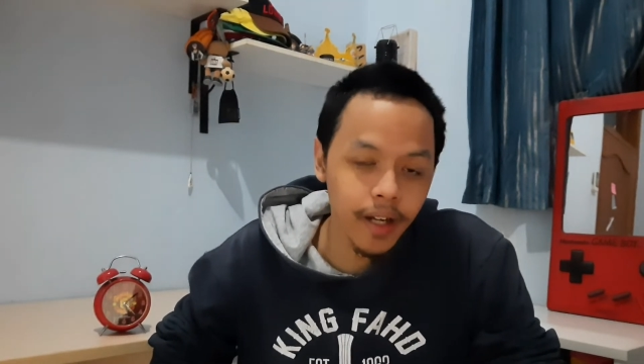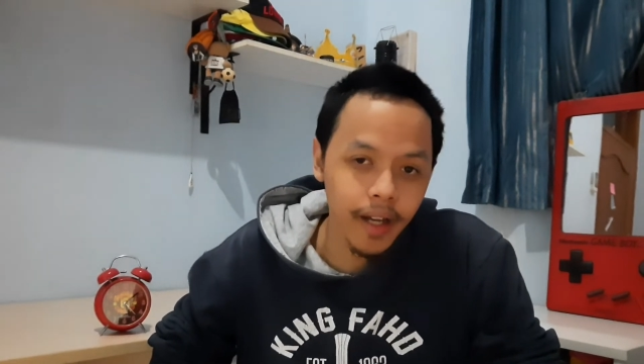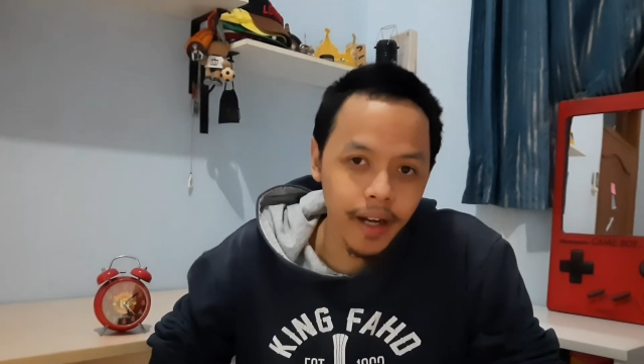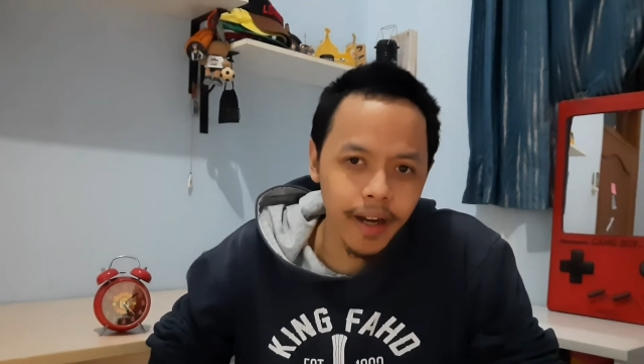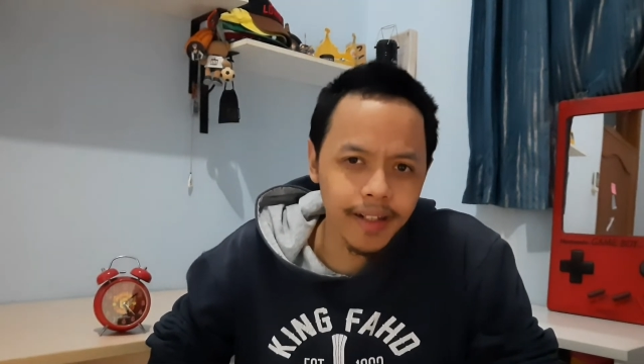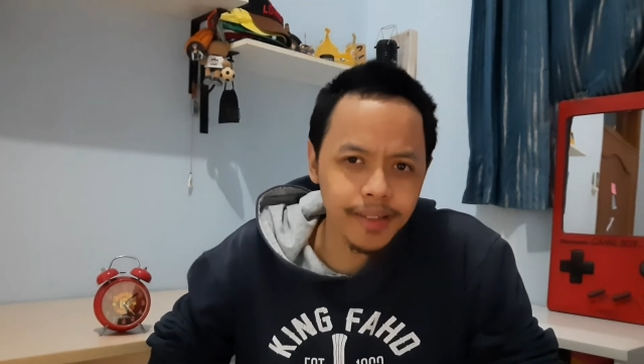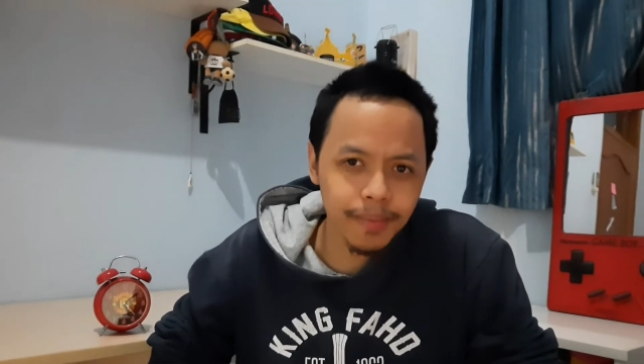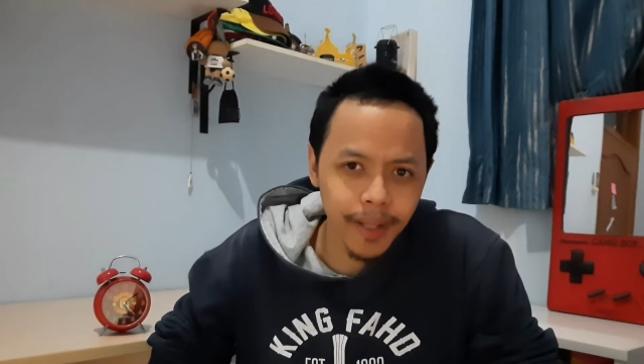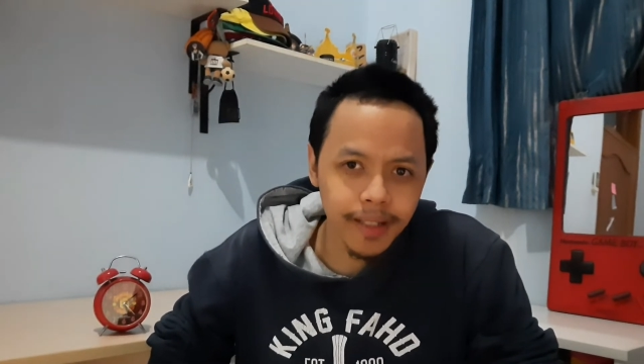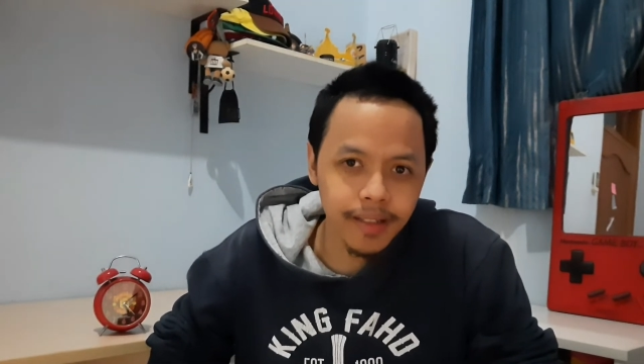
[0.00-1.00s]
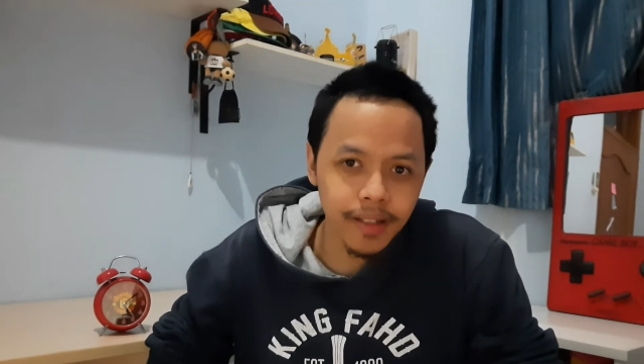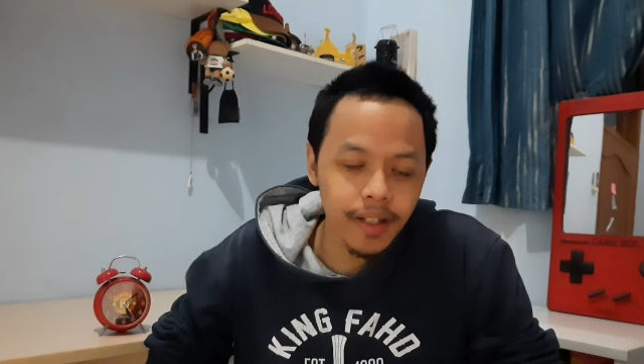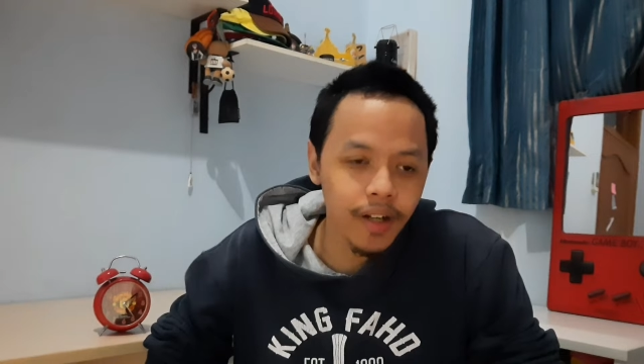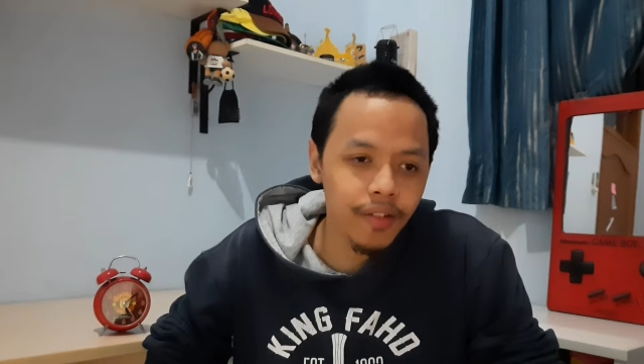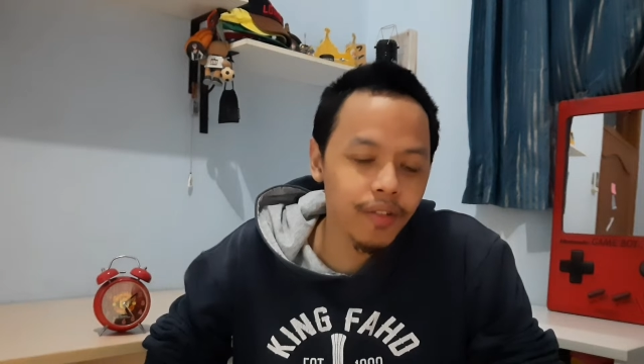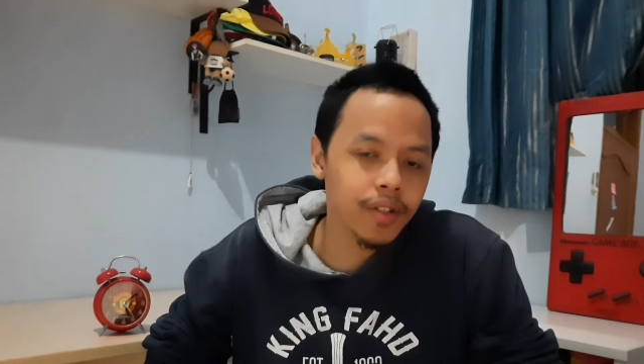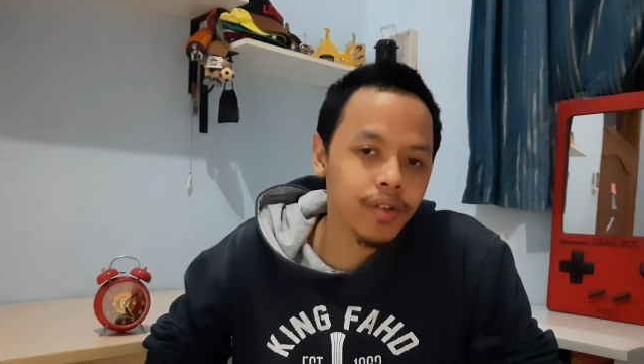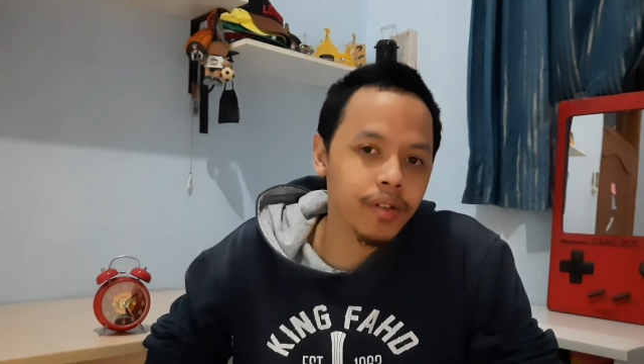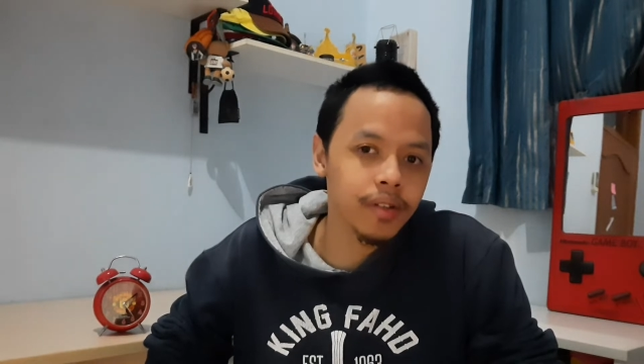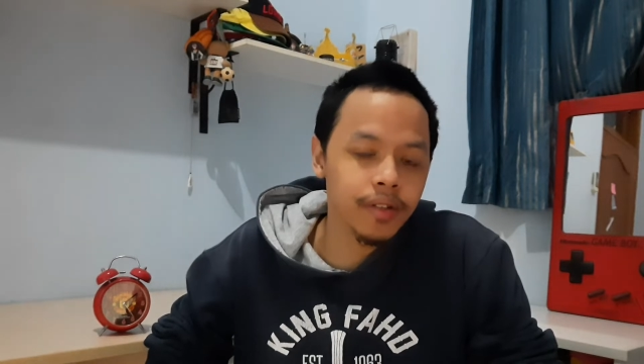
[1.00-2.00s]
An unexpected
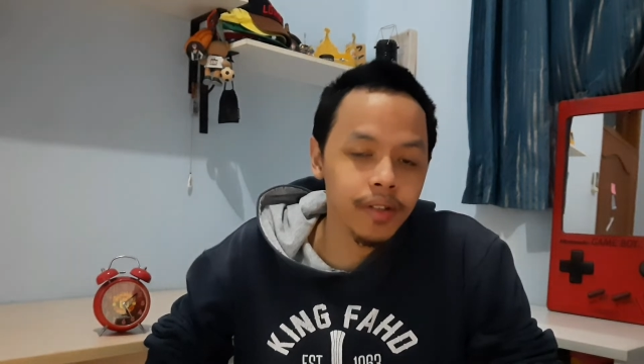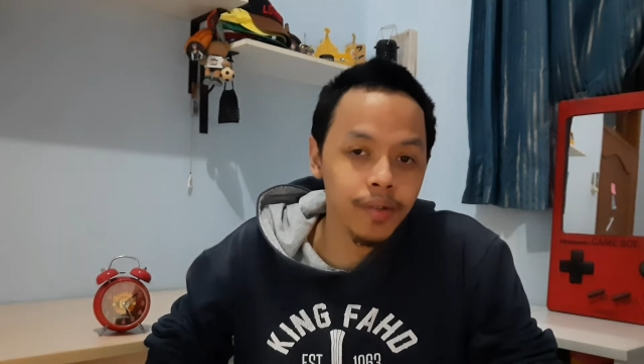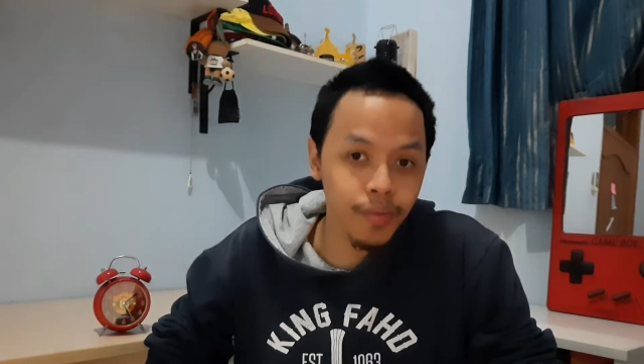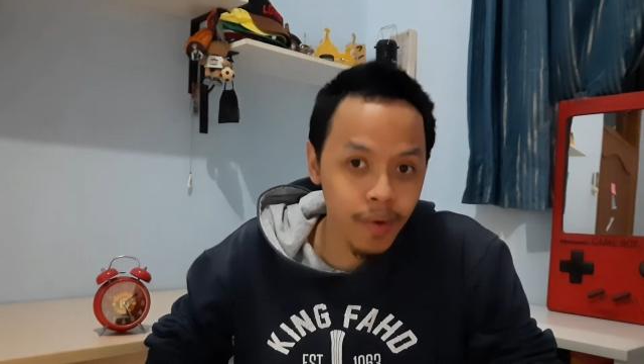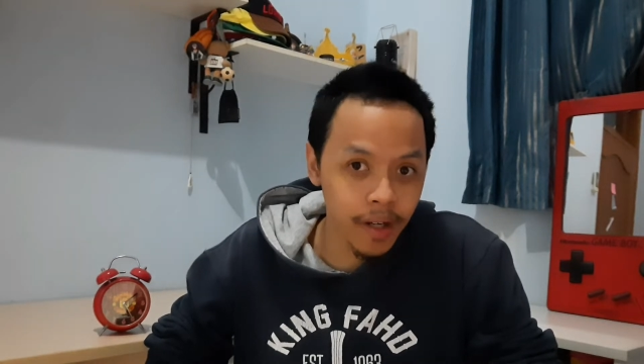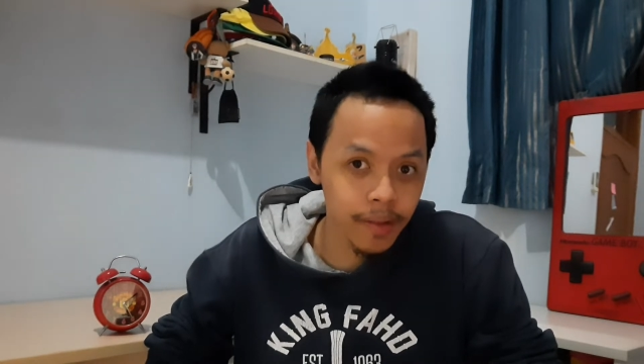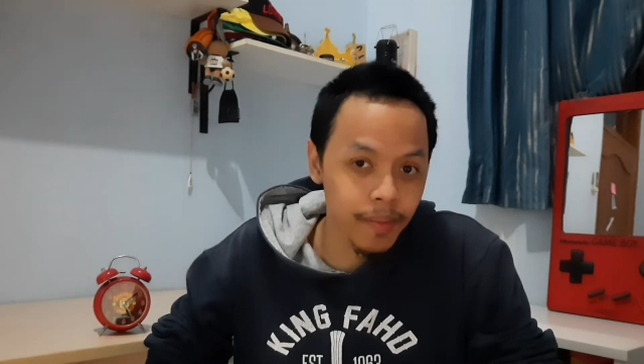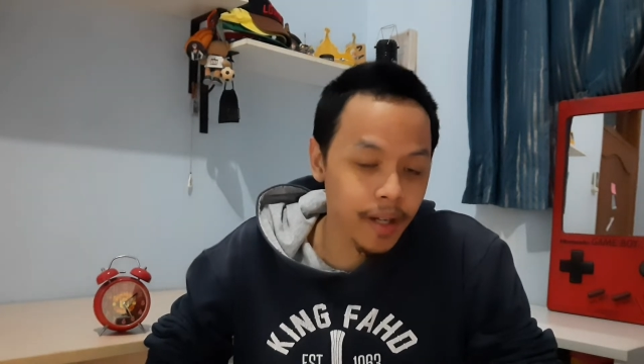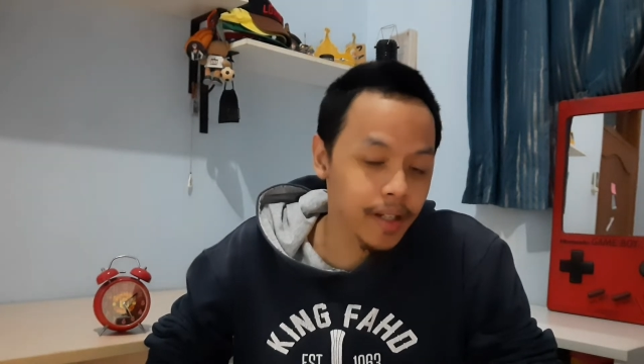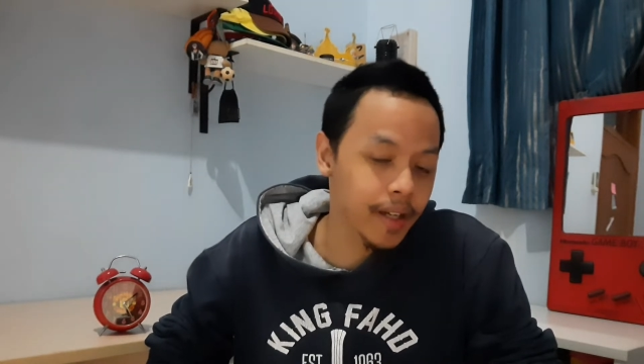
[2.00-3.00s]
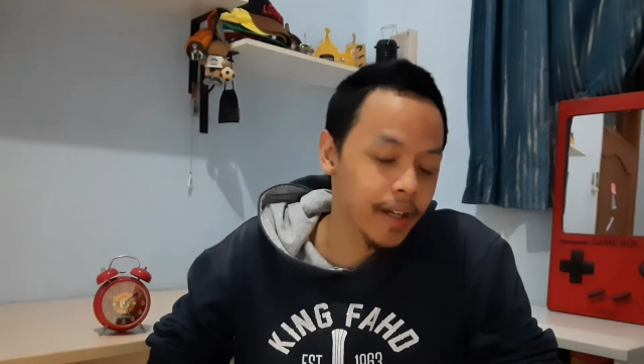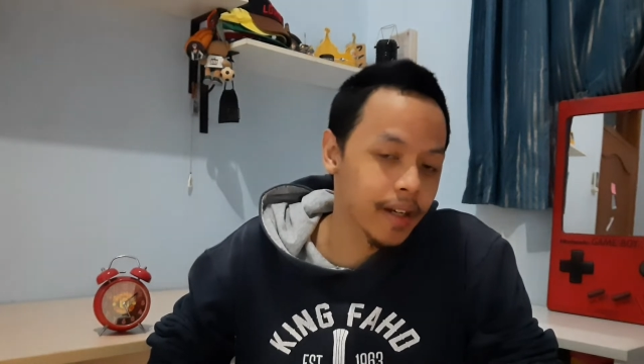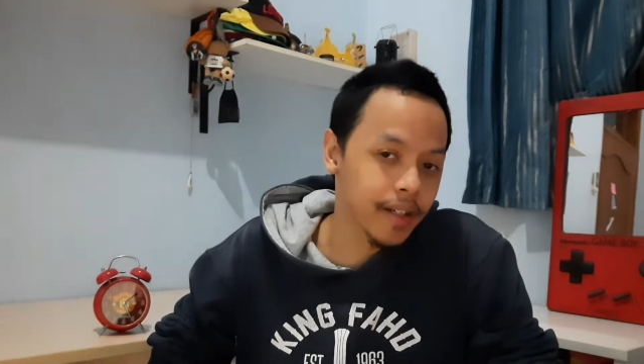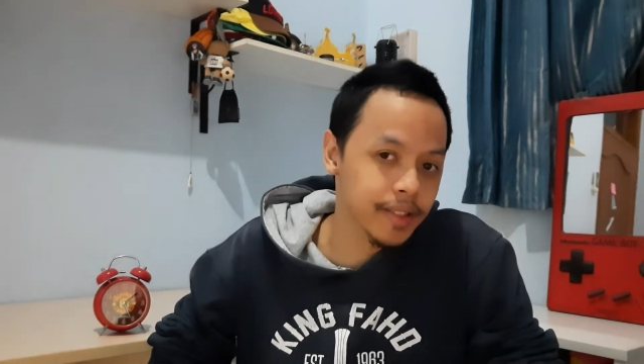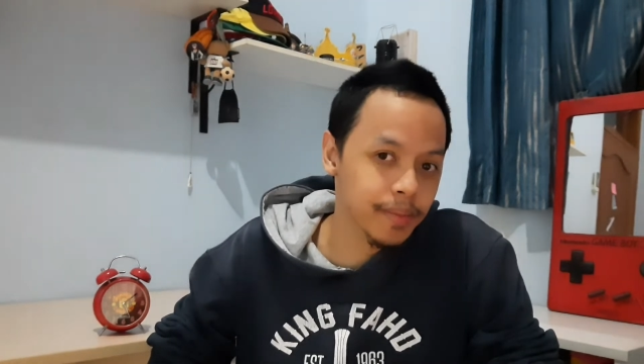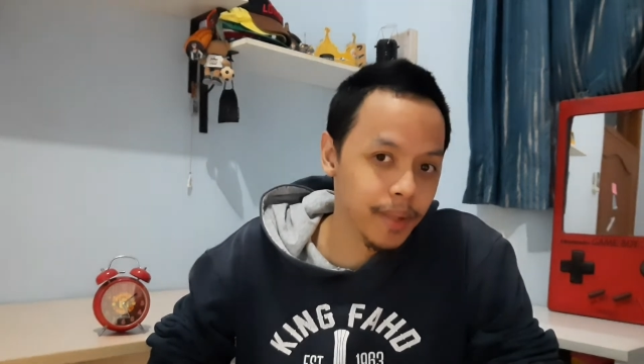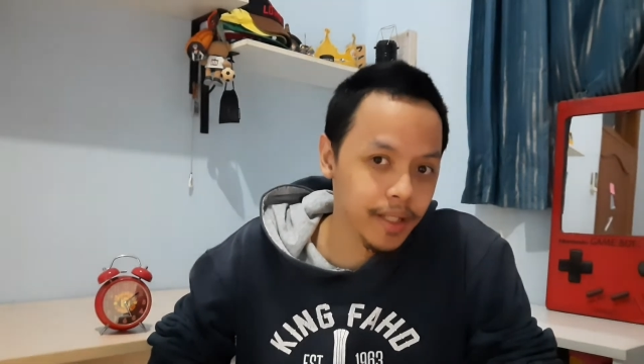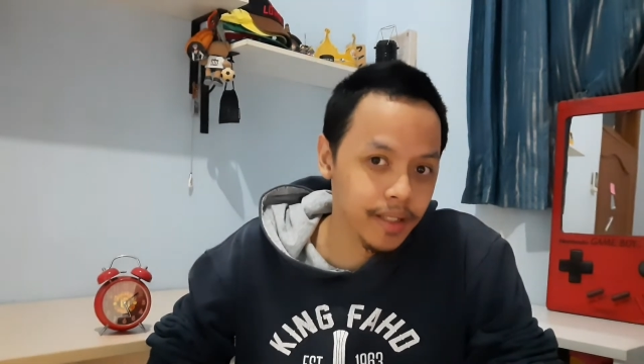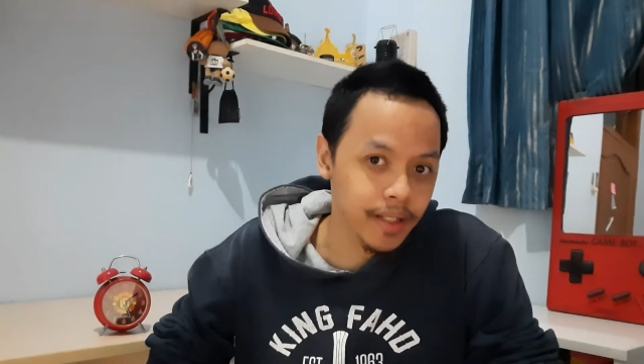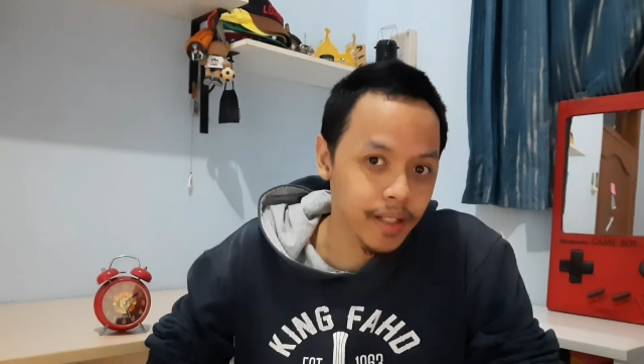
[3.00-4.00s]
4-3-3 won by the
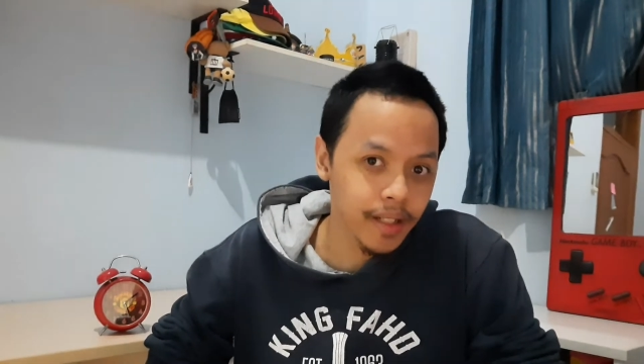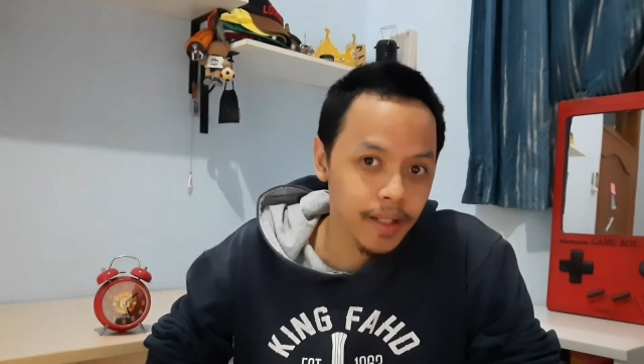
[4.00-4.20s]
unexpected